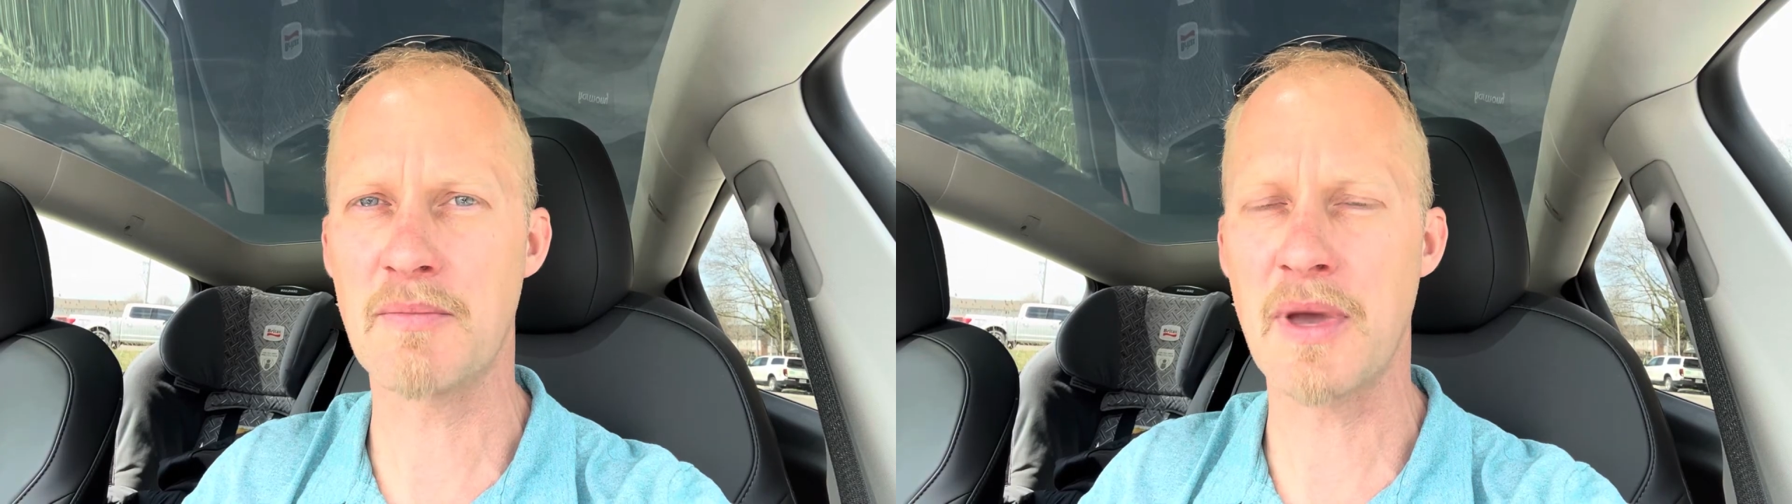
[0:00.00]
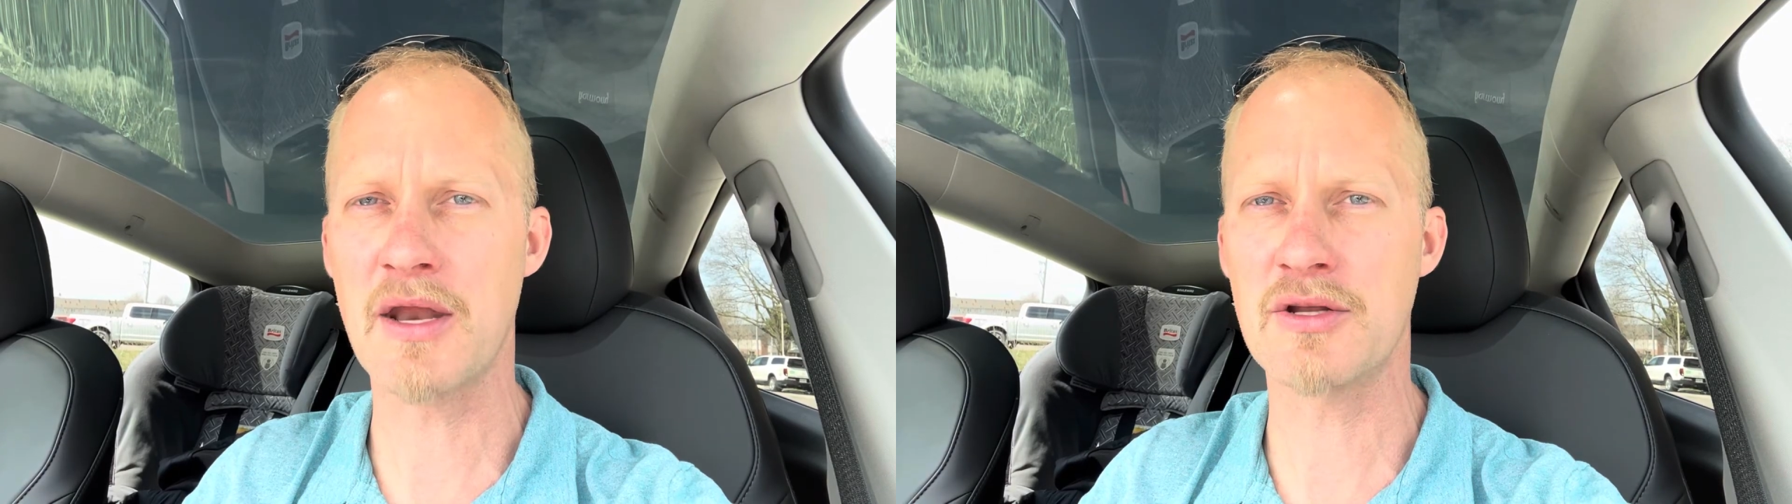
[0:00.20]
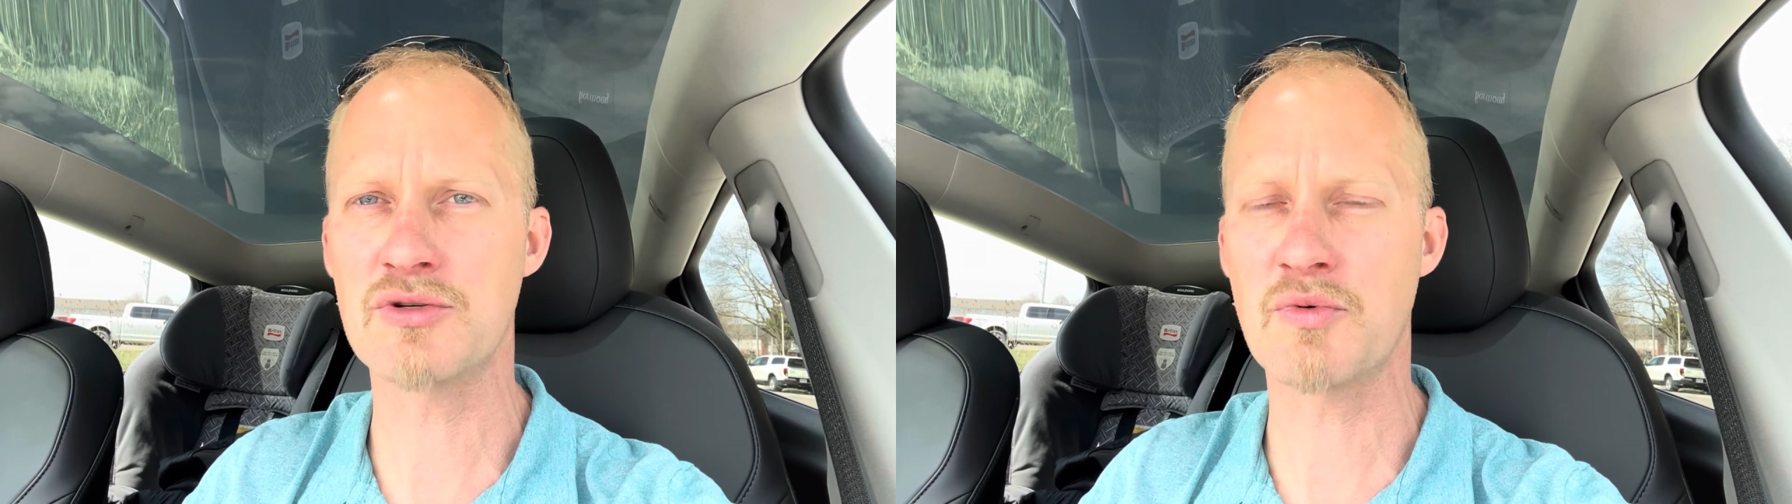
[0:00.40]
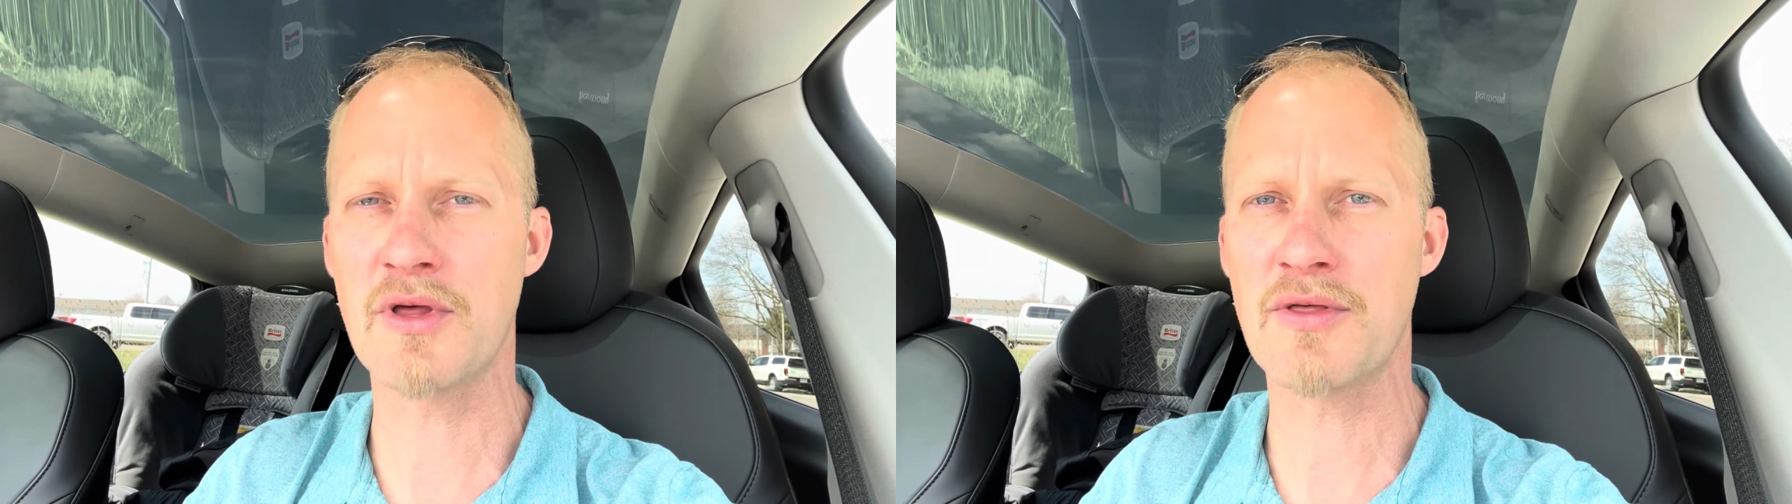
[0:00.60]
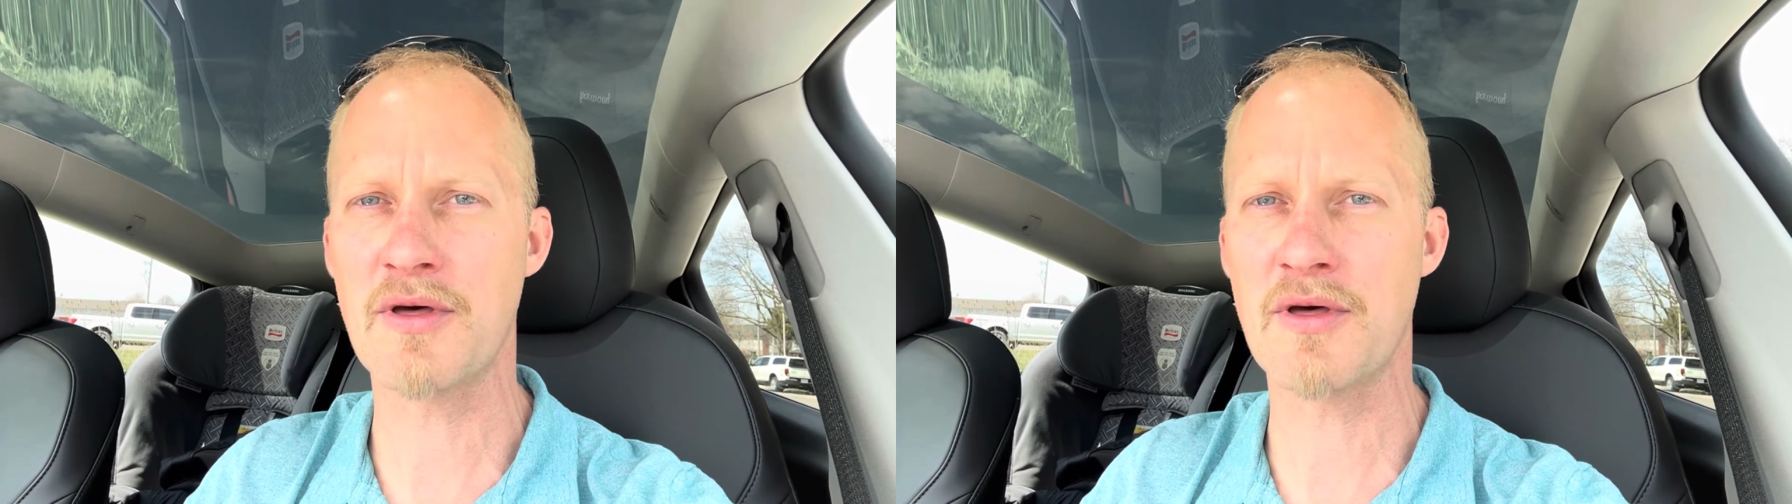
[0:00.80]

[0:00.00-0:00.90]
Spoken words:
manage with